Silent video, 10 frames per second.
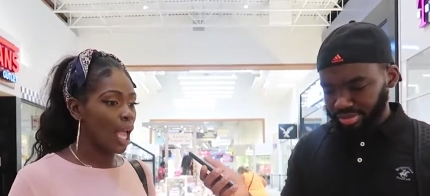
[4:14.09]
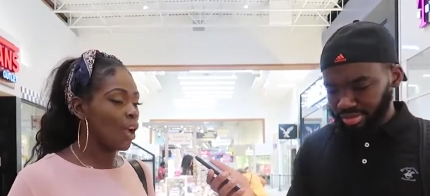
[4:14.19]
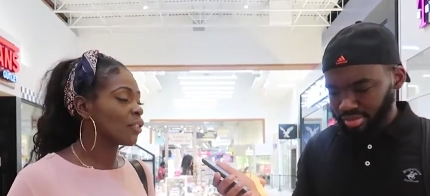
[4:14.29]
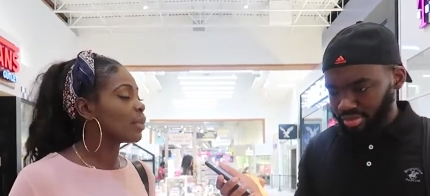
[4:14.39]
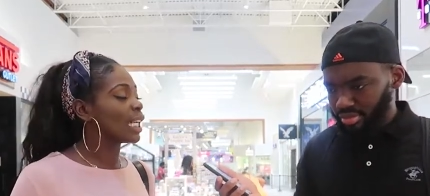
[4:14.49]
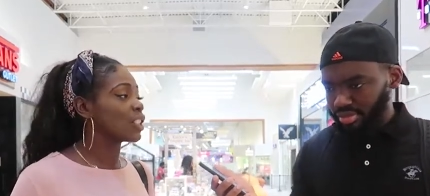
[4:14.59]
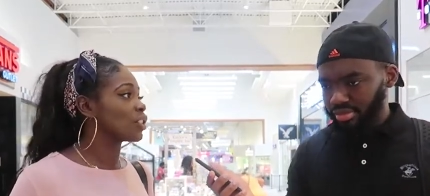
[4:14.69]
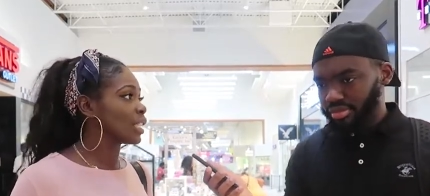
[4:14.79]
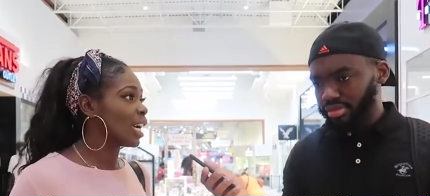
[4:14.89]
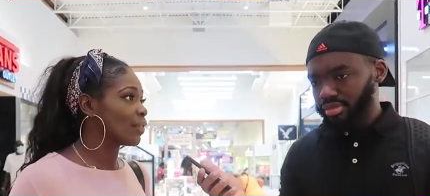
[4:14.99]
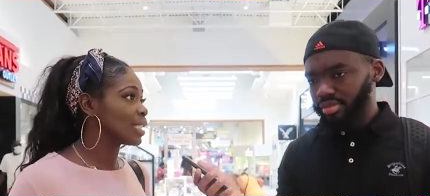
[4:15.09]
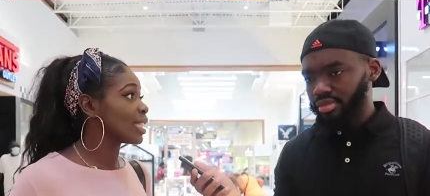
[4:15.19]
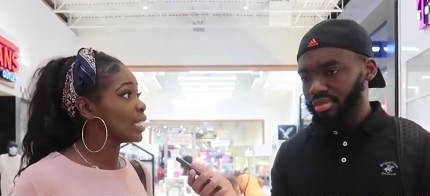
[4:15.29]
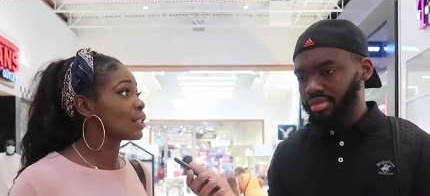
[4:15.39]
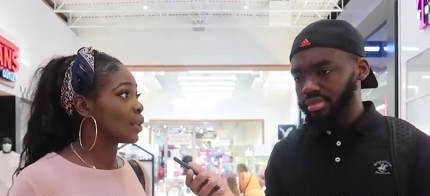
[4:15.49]
Speaker 1: everybody should have a
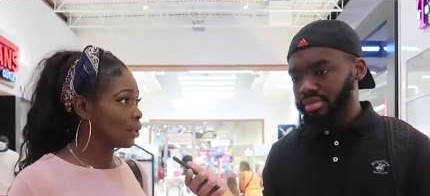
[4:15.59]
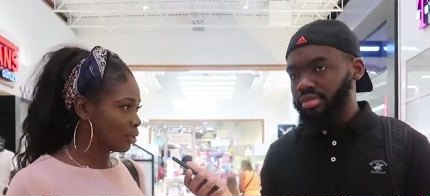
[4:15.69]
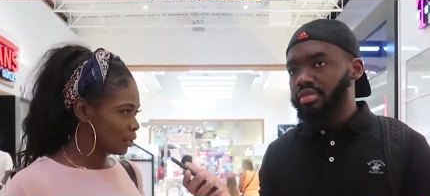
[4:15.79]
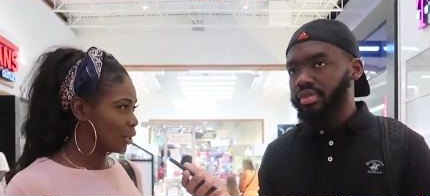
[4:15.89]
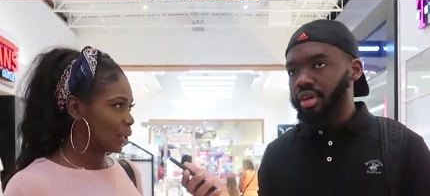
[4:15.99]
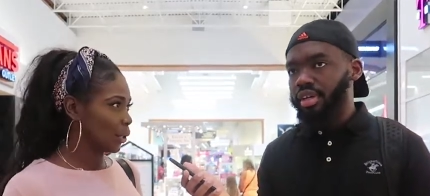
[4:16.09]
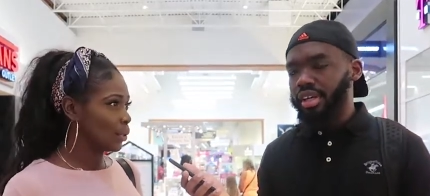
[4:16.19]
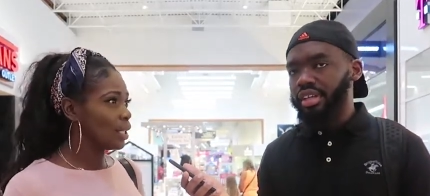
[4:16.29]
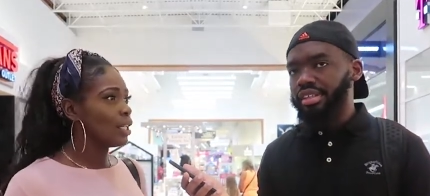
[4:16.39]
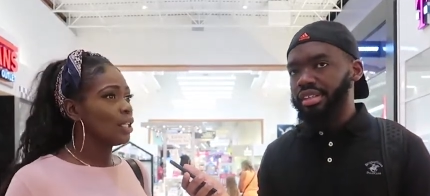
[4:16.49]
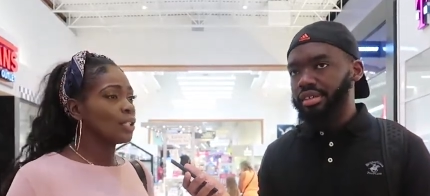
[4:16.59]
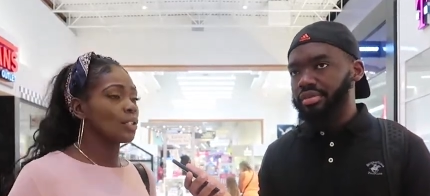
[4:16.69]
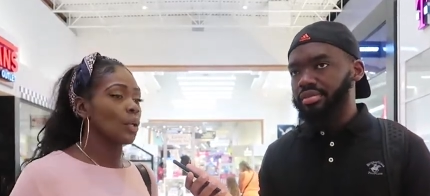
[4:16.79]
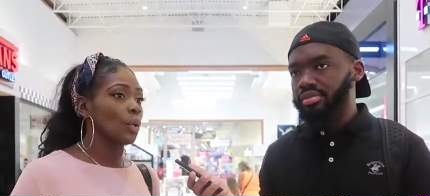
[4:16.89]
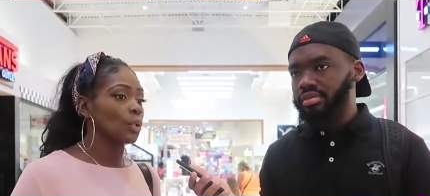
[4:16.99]
say so, you know. Okay
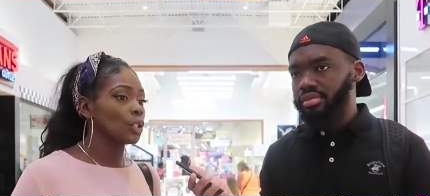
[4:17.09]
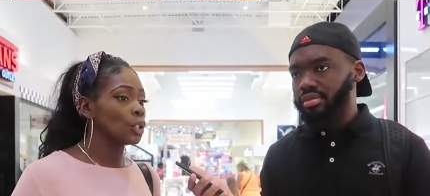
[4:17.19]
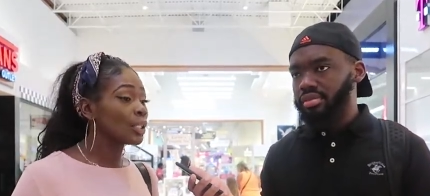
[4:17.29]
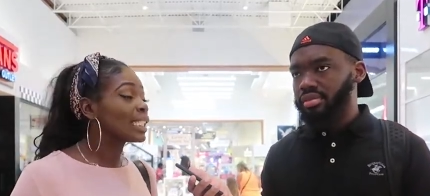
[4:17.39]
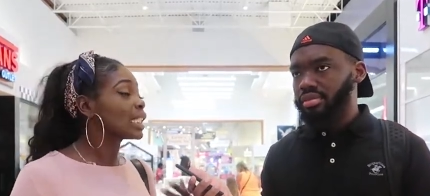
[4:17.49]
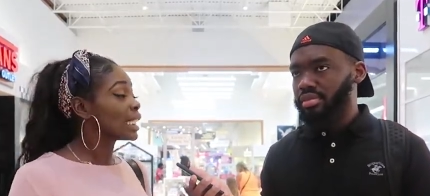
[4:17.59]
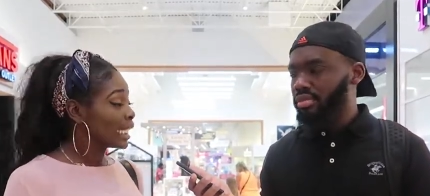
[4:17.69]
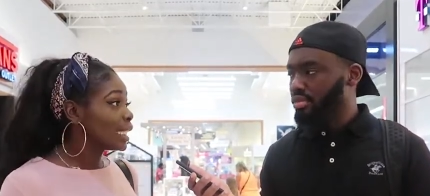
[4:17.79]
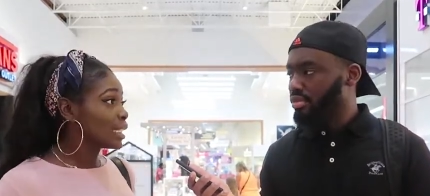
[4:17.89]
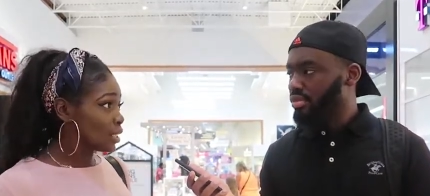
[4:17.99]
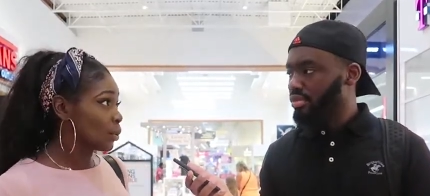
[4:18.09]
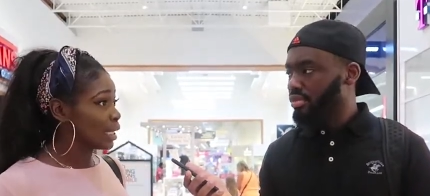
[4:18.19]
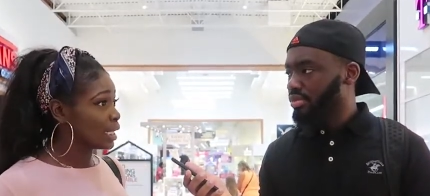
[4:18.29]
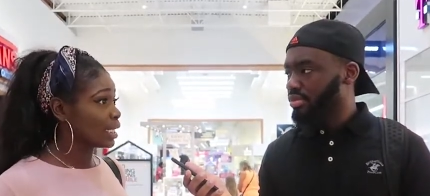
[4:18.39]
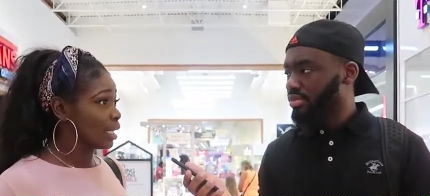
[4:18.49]
so you can lead to
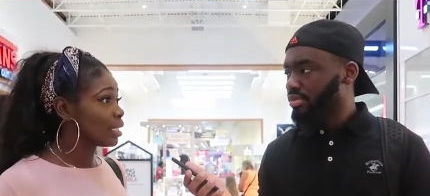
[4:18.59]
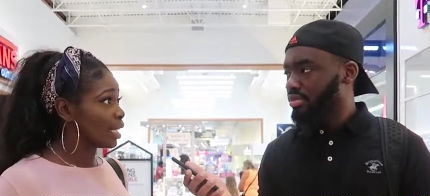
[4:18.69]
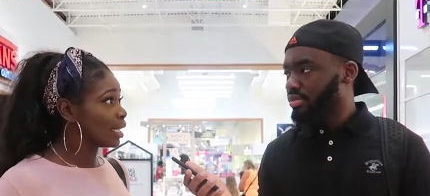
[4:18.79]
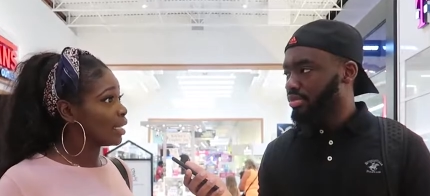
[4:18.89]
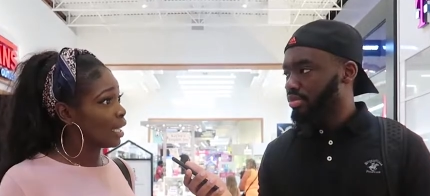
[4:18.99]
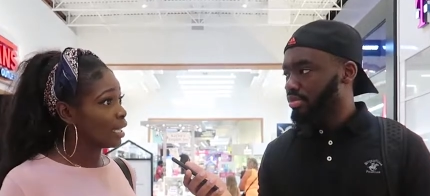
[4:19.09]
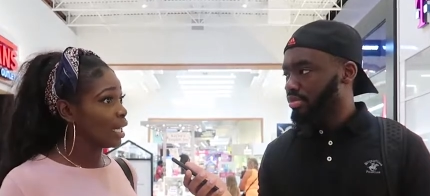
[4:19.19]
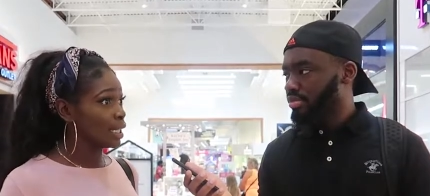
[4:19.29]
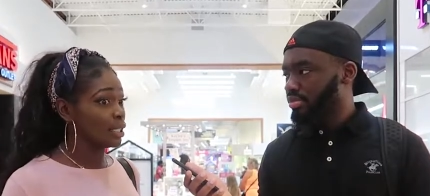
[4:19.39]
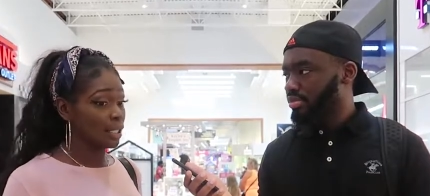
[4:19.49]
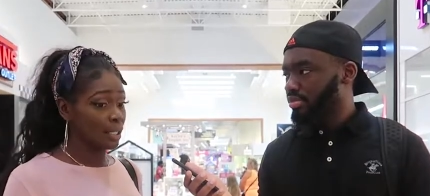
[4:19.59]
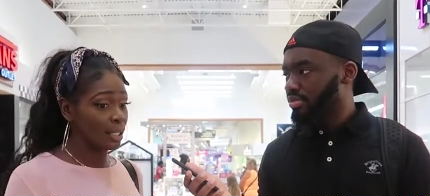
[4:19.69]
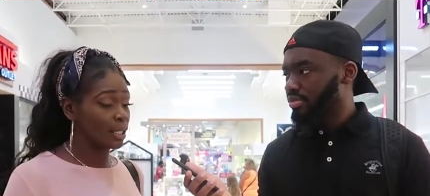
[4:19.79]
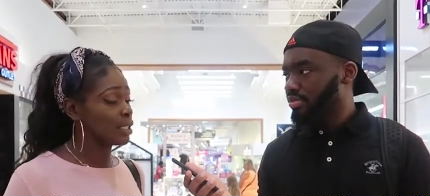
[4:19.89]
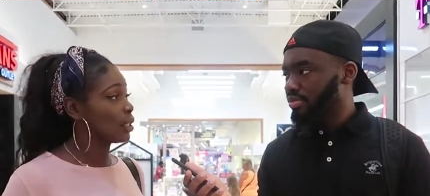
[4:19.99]
an extent, like, hey, honey, this
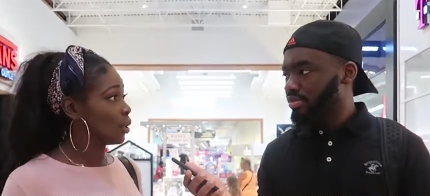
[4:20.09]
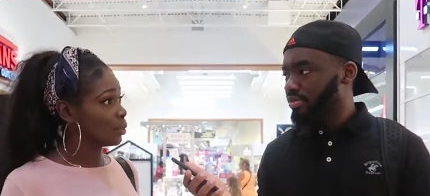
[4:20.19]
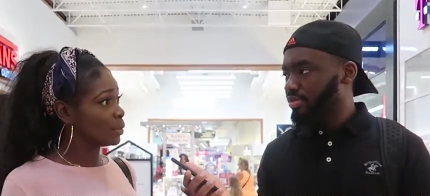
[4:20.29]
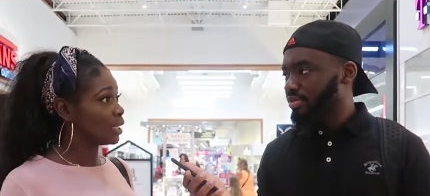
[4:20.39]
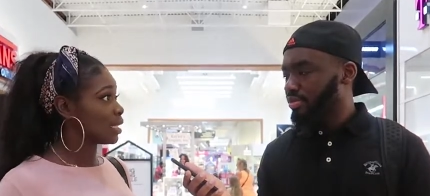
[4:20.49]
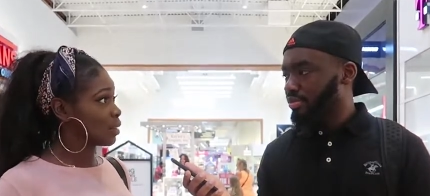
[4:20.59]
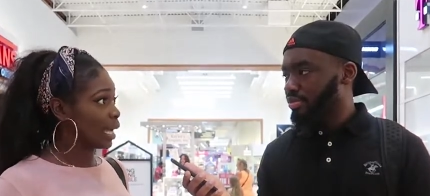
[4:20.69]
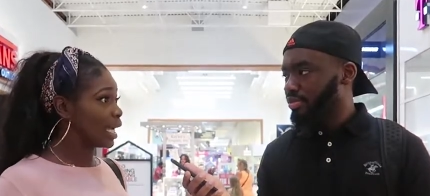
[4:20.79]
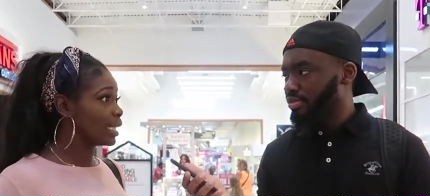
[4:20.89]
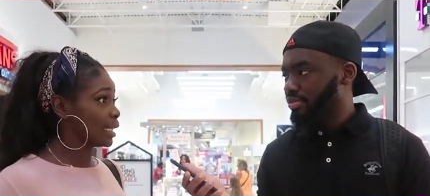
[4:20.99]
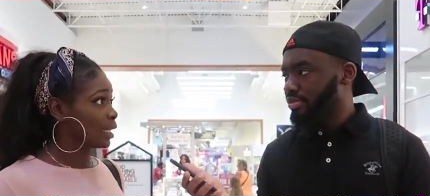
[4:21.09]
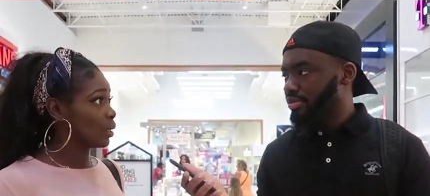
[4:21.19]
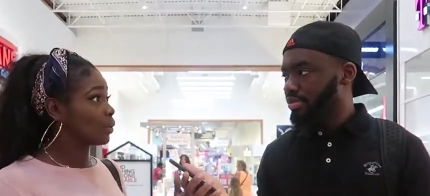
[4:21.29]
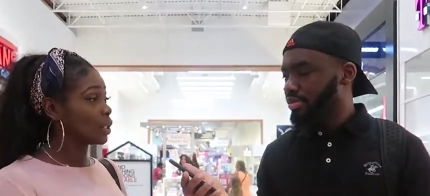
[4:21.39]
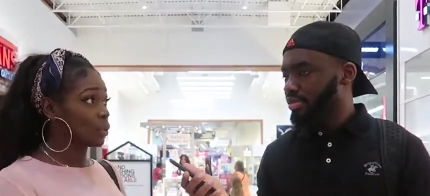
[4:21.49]
is, you know, this is my
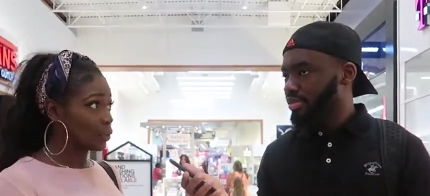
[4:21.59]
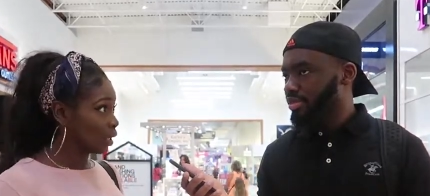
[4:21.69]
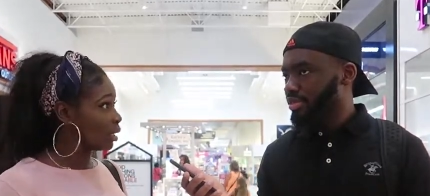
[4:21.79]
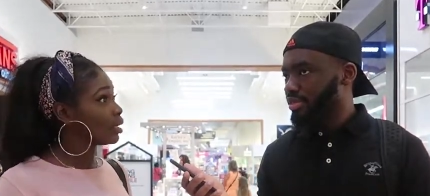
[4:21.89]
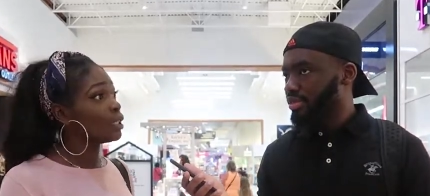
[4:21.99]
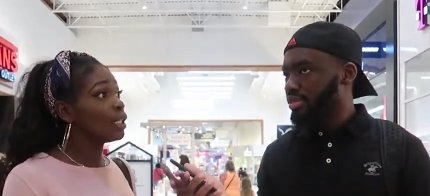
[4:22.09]
idea. What do you think?